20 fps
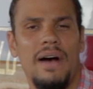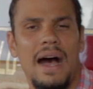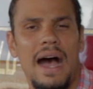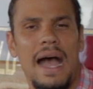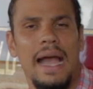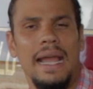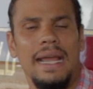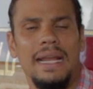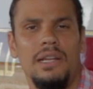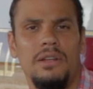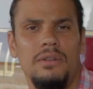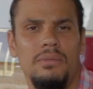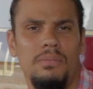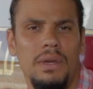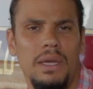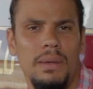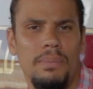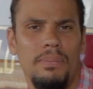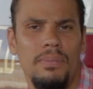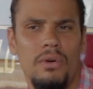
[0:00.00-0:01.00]
find
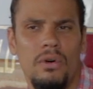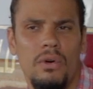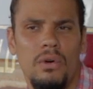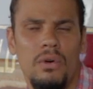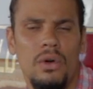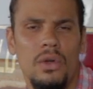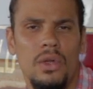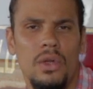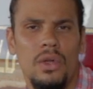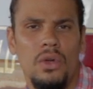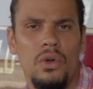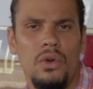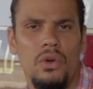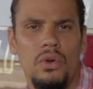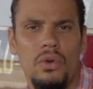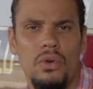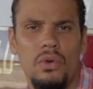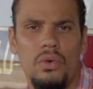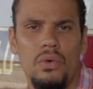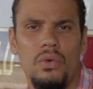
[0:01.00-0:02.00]
people
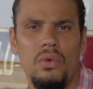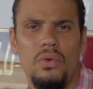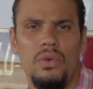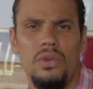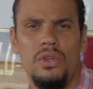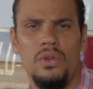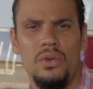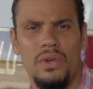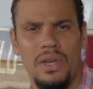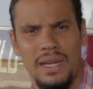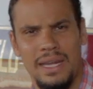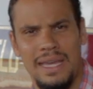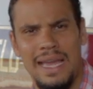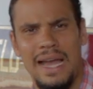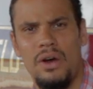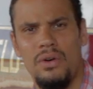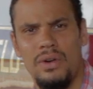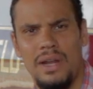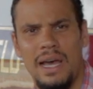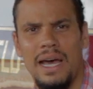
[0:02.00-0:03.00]
who you can
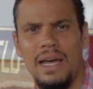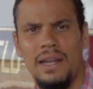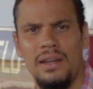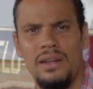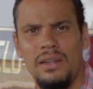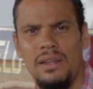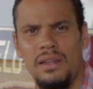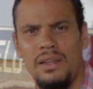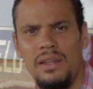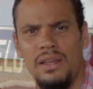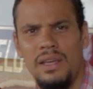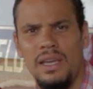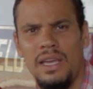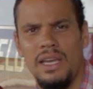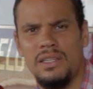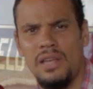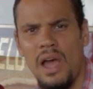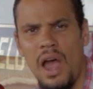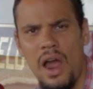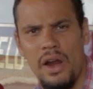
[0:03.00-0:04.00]
count on.
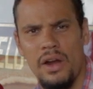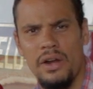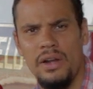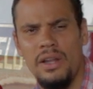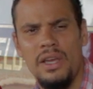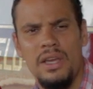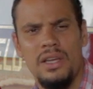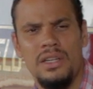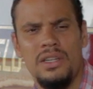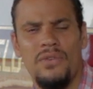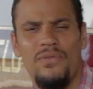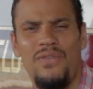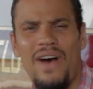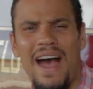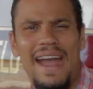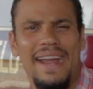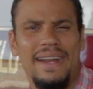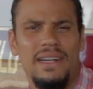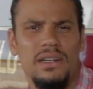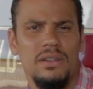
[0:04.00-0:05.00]
It's hard to
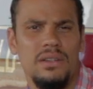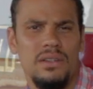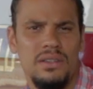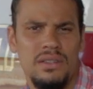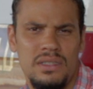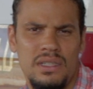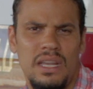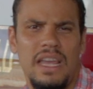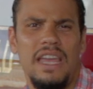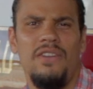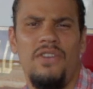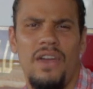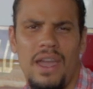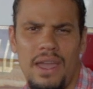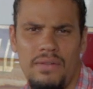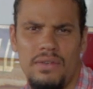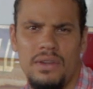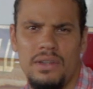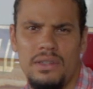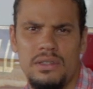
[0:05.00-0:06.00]
find safe
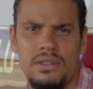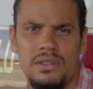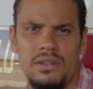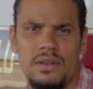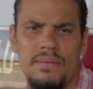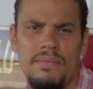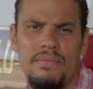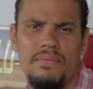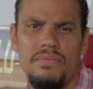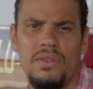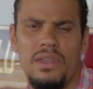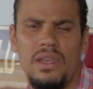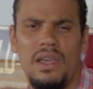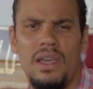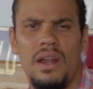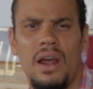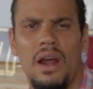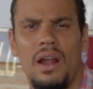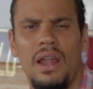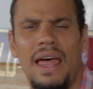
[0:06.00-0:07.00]
havens
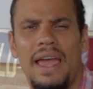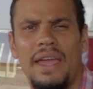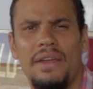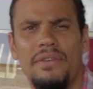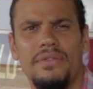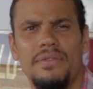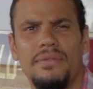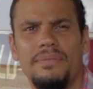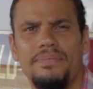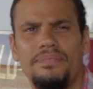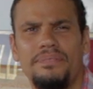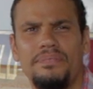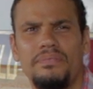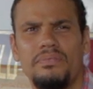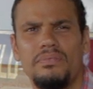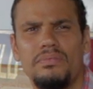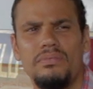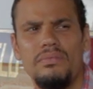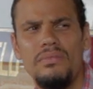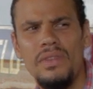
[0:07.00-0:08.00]
in our life.
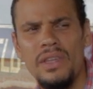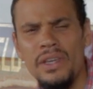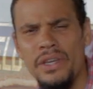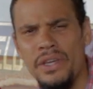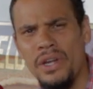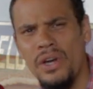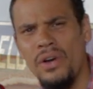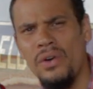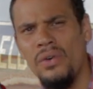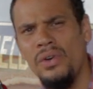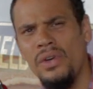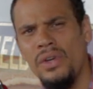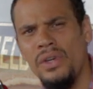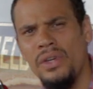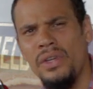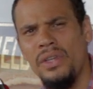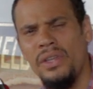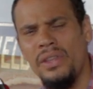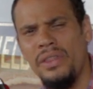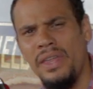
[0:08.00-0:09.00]
You know,
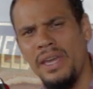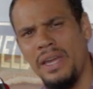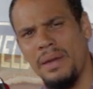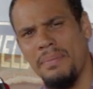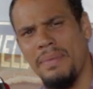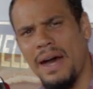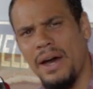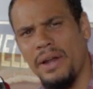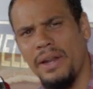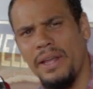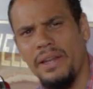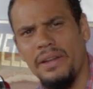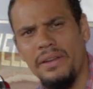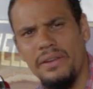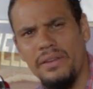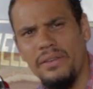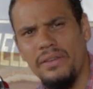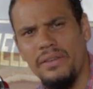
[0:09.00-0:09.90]
think about it.